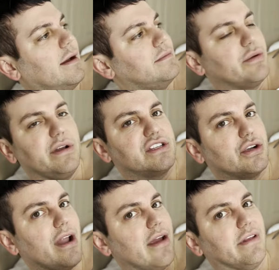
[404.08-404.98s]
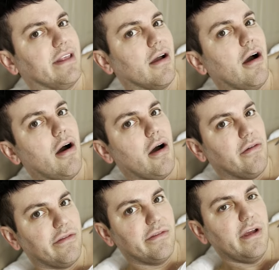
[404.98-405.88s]
So we just turn everything off.
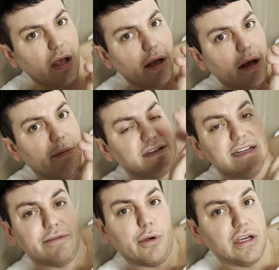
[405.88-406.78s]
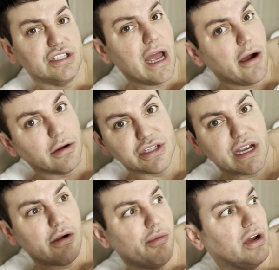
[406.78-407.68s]
I did have a quick shower.
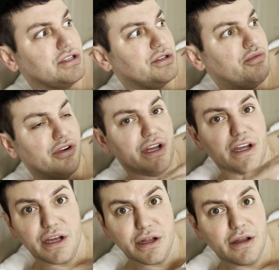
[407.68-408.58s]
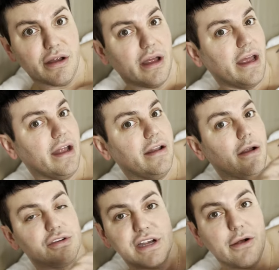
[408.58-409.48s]
Shower pressure is pretty good, and
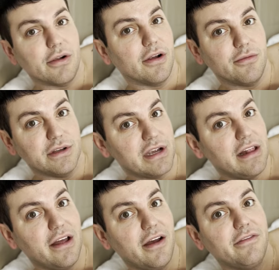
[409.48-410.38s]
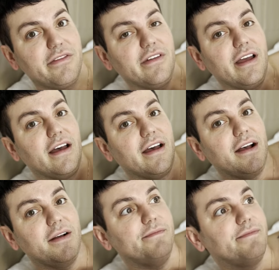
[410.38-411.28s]
no shower curtain, which I love.
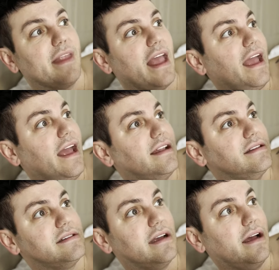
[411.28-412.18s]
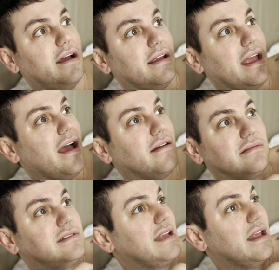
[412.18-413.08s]
Yeah,
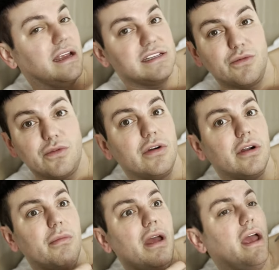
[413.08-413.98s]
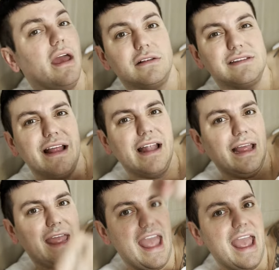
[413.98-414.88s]
stayed nice and warm. It also had that
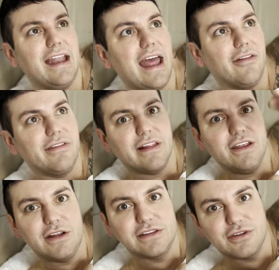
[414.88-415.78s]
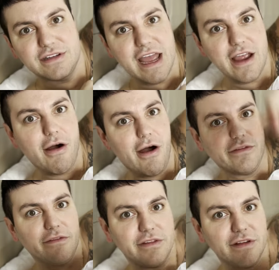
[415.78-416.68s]
like handheld thing that you could sort of take
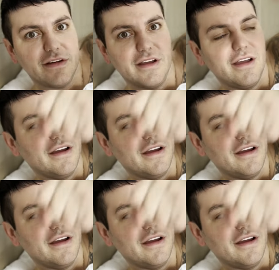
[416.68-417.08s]
off of the